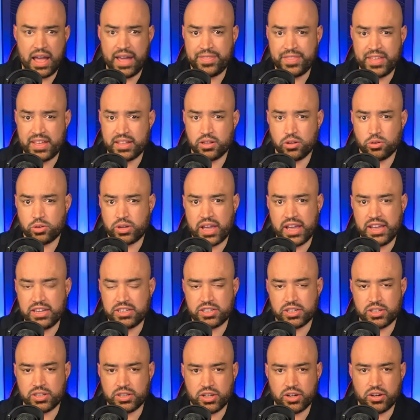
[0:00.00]
At that
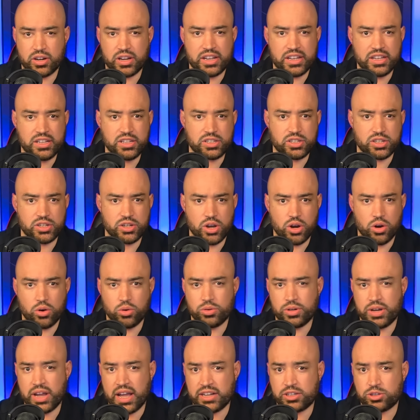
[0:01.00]
location, there is
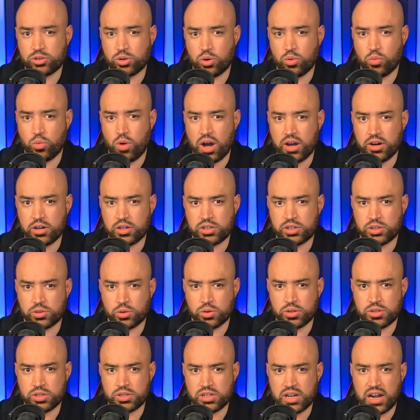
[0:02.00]
no natural water
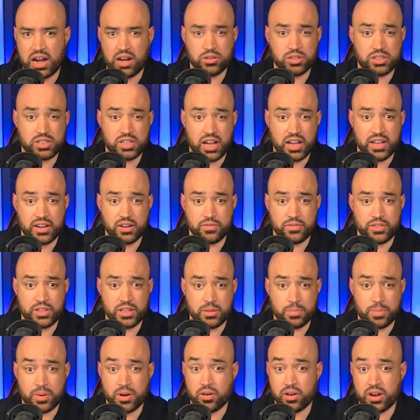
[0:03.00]
source outside of
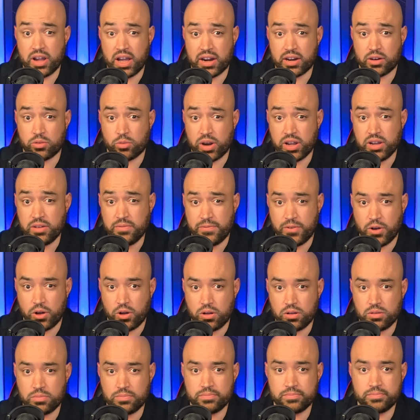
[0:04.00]
the periodic
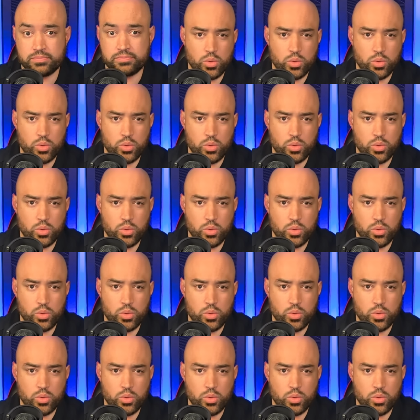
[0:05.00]
rainfall,